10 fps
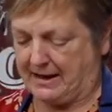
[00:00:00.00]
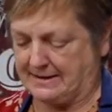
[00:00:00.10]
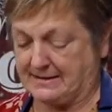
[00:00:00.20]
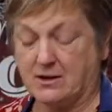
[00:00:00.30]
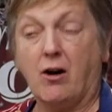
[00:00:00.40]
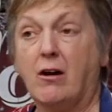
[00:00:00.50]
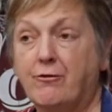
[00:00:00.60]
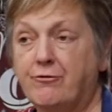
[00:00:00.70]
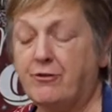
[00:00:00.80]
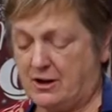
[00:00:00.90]
the ends
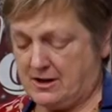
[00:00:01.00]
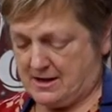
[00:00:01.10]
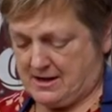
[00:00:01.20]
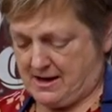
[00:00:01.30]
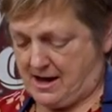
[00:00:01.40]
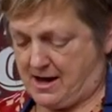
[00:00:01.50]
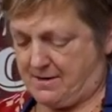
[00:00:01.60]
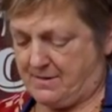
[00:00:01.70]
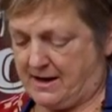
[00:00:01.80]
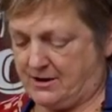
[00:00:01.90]
off.
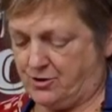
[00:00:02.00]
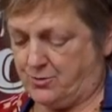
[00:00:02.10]
Um, and